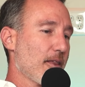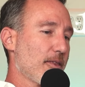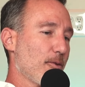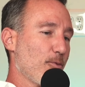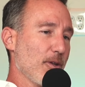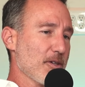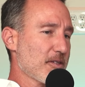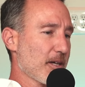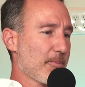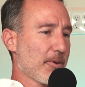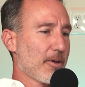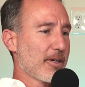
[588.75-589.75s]
The real
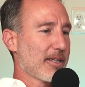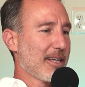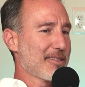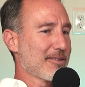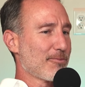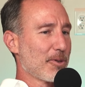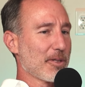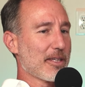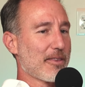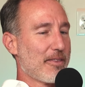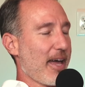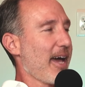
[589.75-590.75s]
estate part isn't
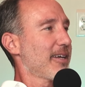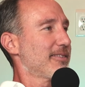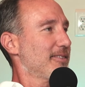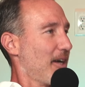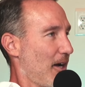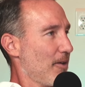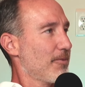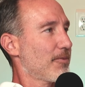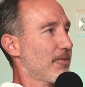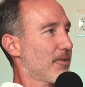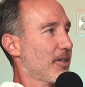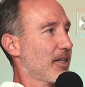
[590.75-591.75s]
really that
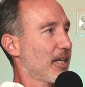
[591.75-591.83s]
tough